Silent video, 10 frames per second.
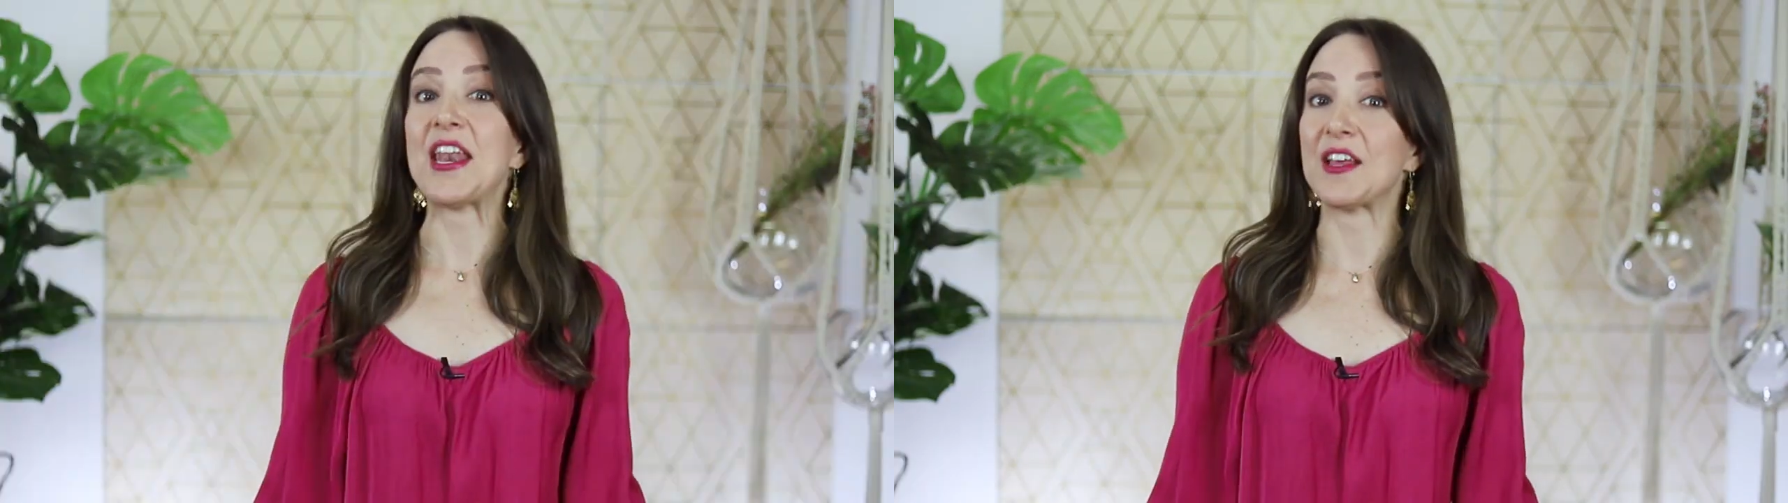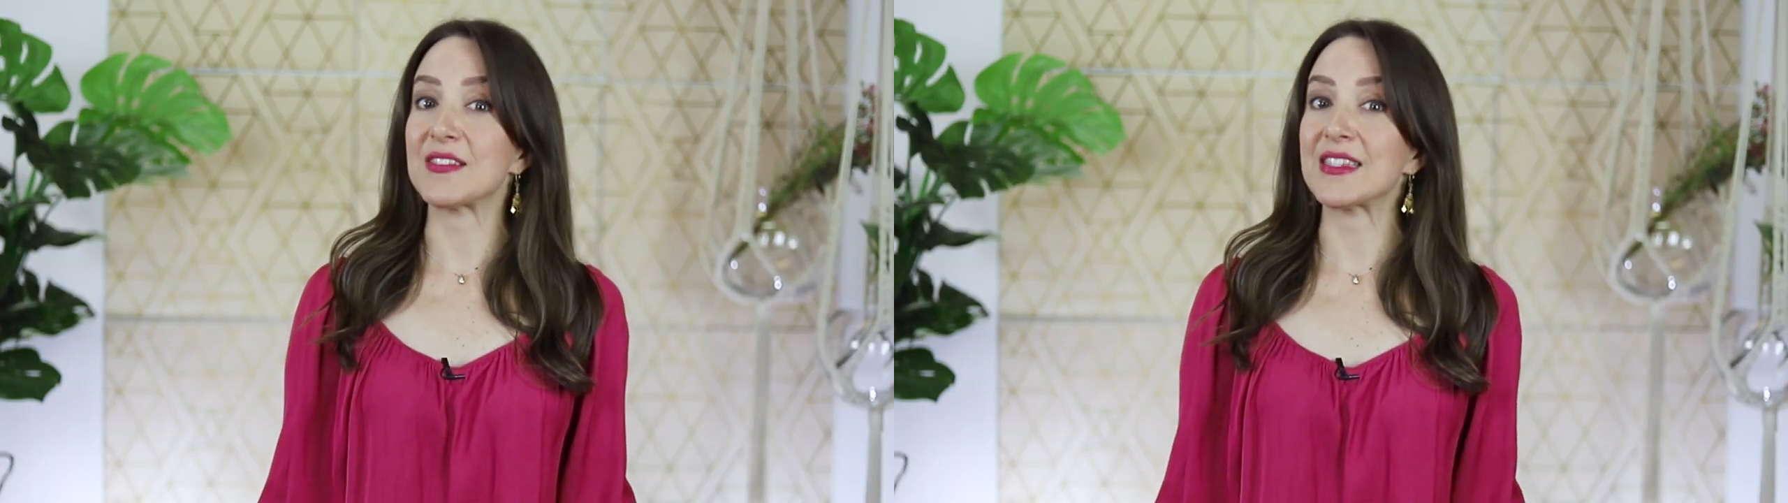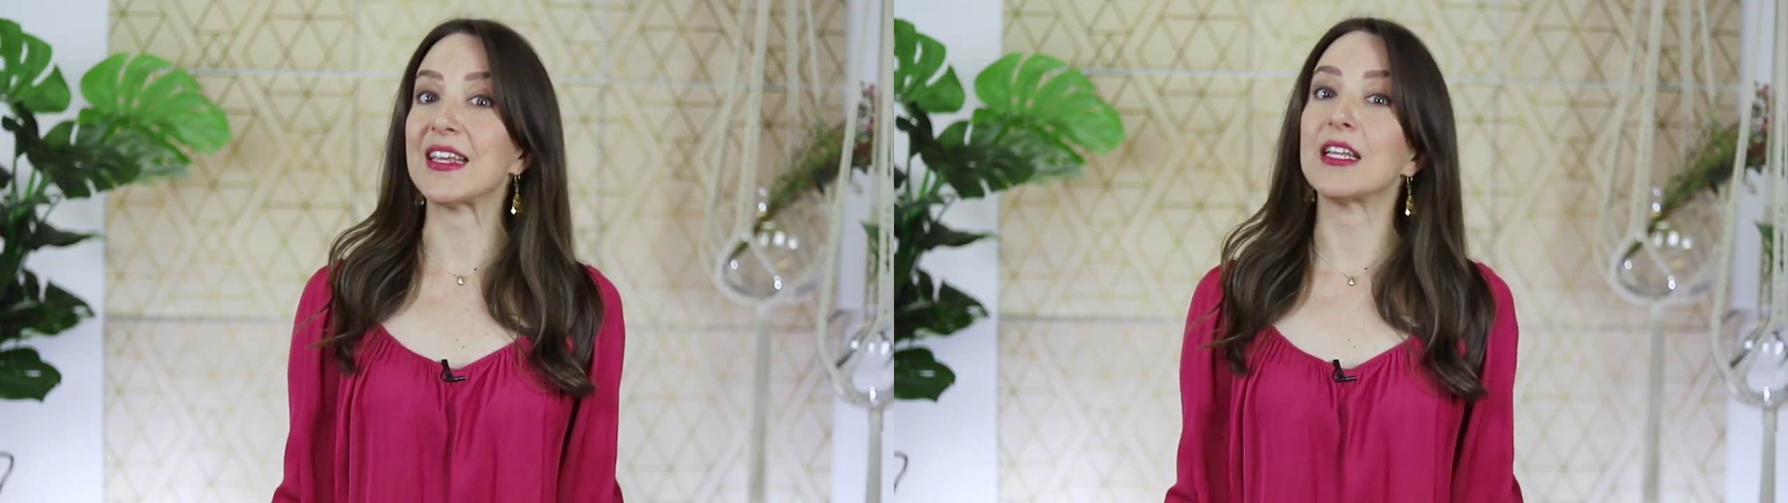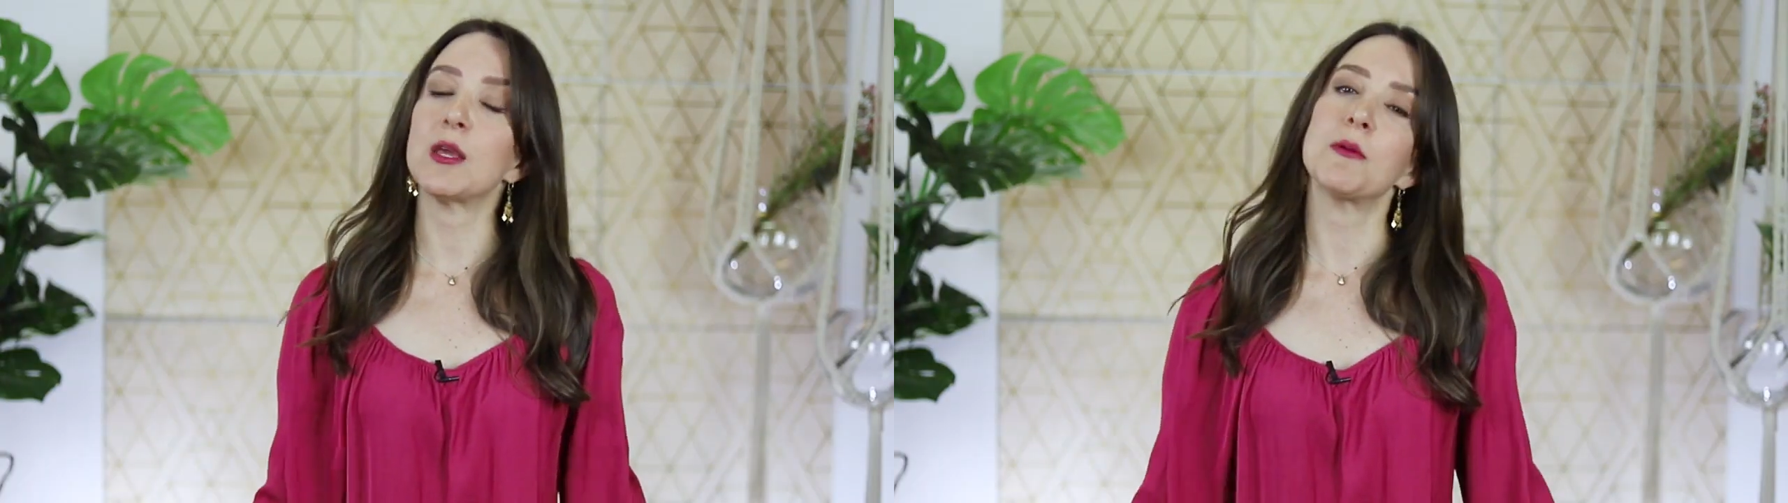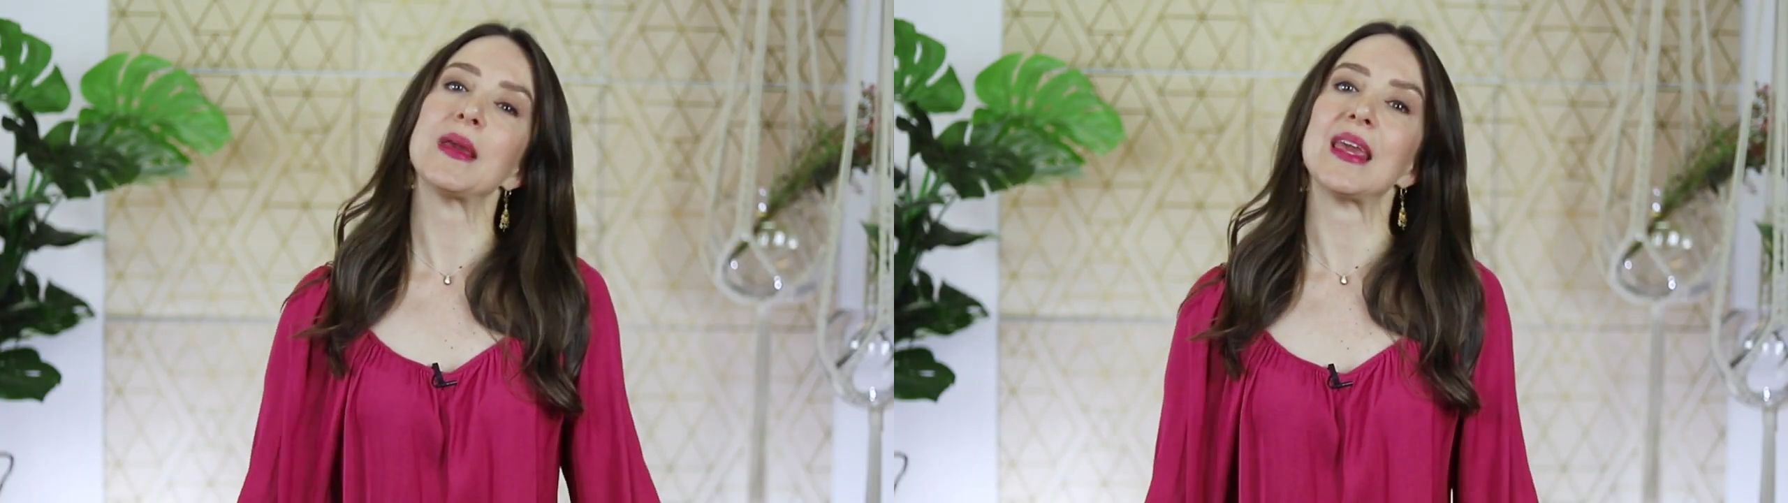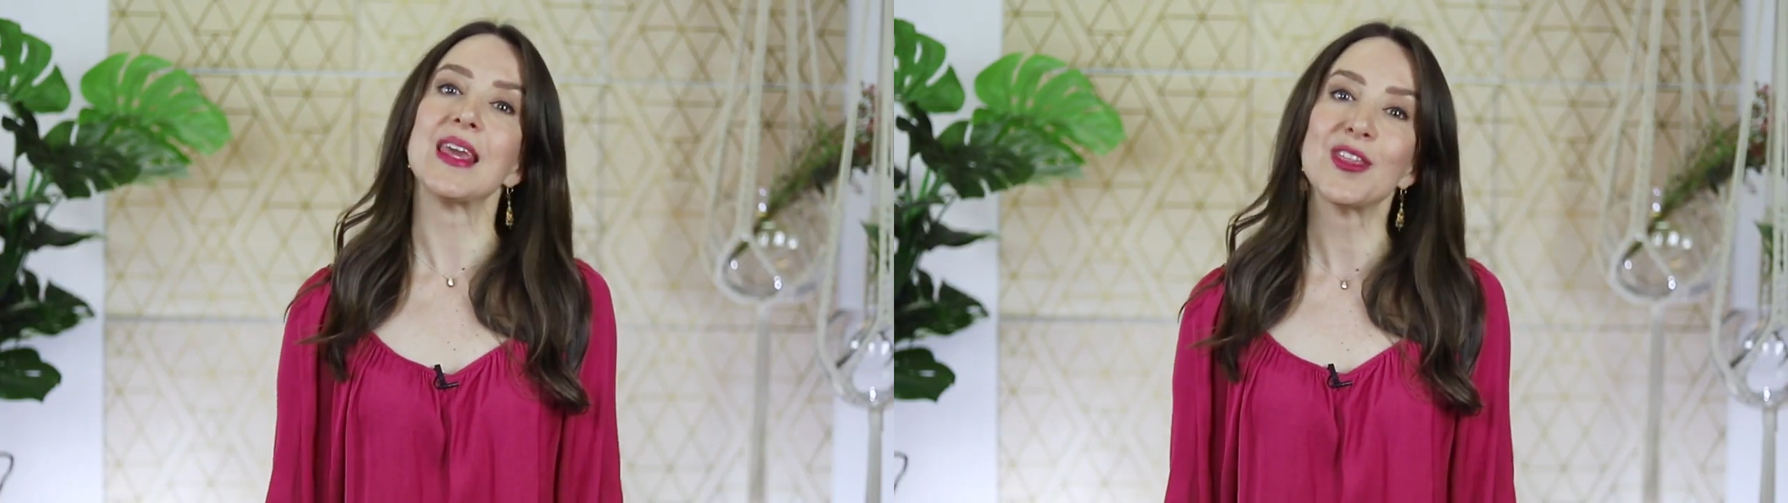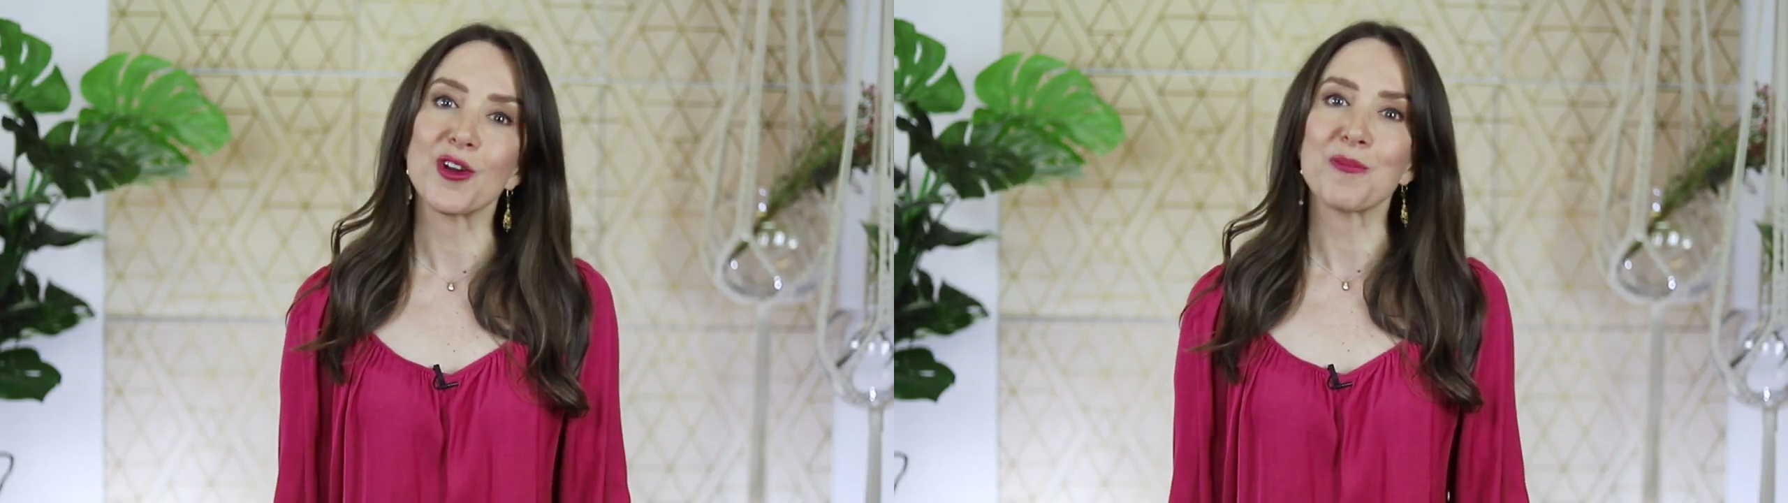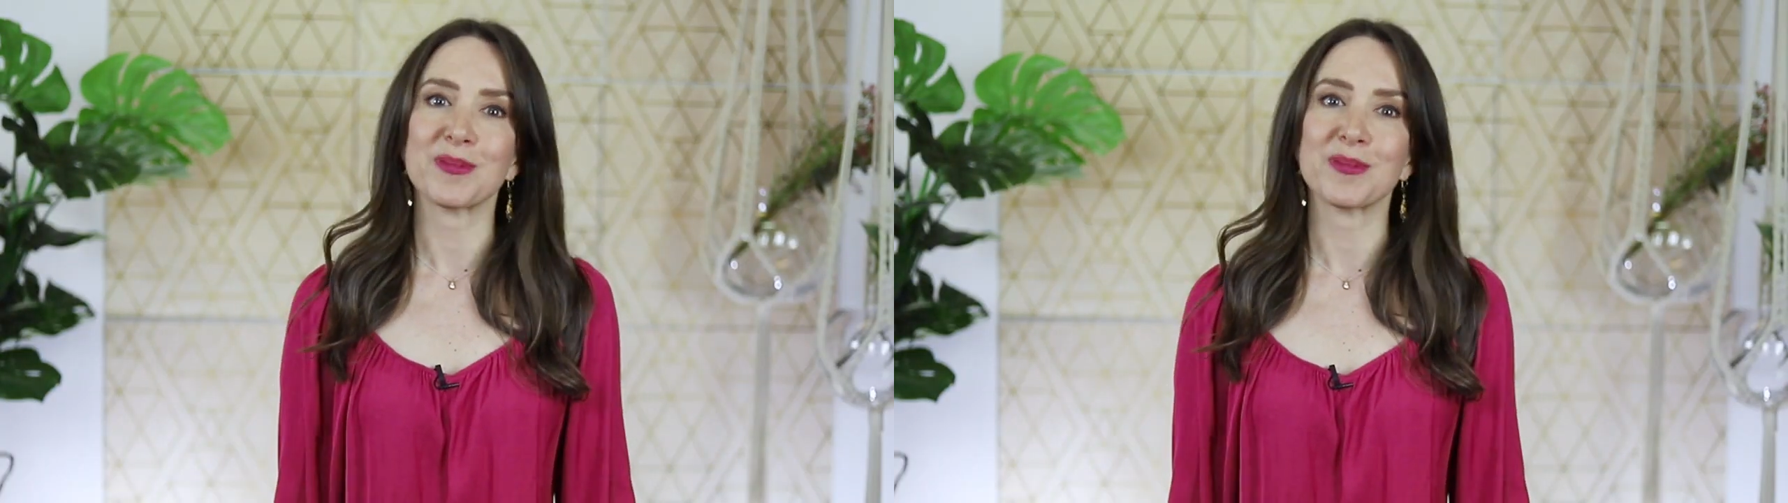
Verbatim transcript: and have seen Liam either